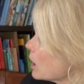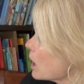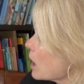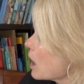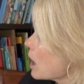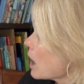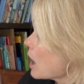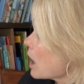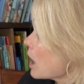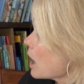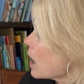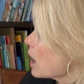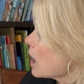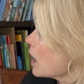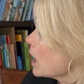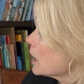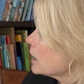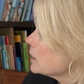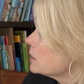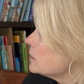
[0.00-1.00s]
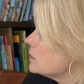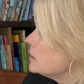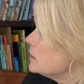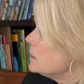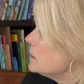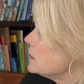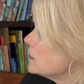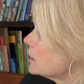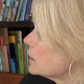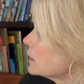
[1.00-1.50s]

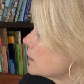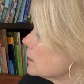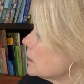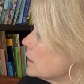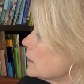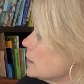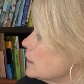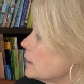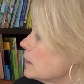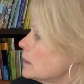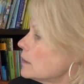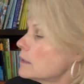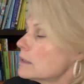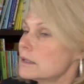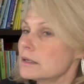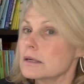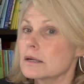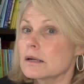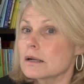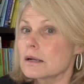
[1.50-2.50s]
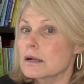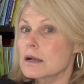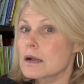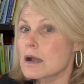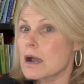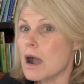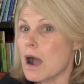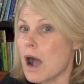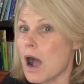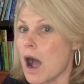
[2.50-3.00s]
cod,
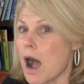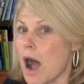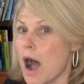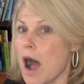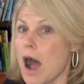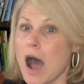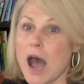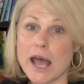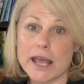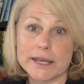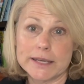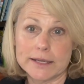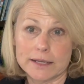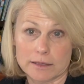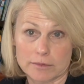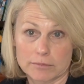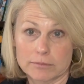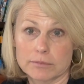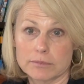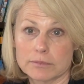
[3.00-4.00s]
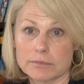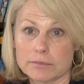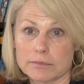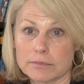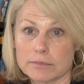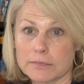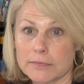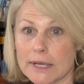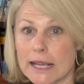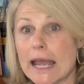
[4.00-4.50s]
cod,
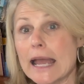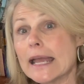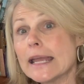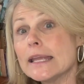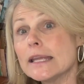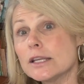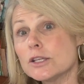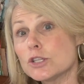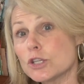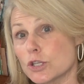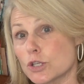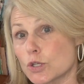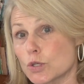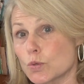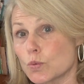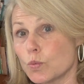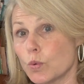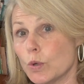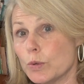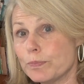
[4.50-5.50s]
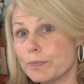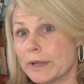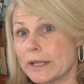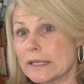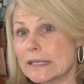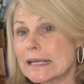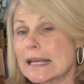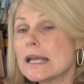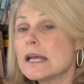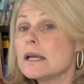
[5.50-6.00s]
okay, and just swoop it.
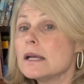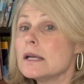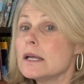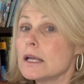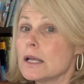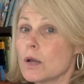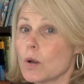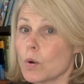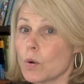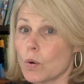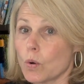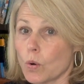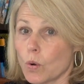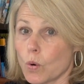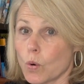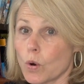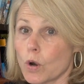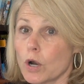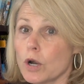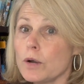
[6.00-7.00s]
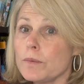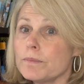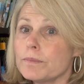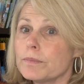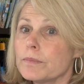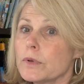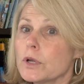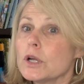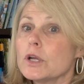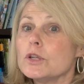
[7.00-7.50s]
Or
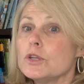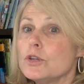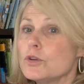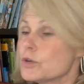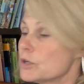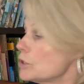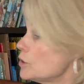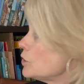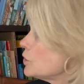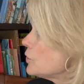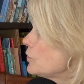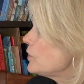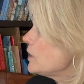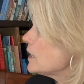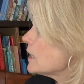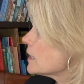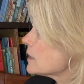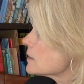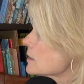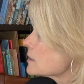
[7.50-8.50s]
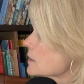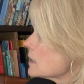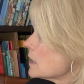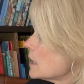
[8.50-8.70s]
you could do this,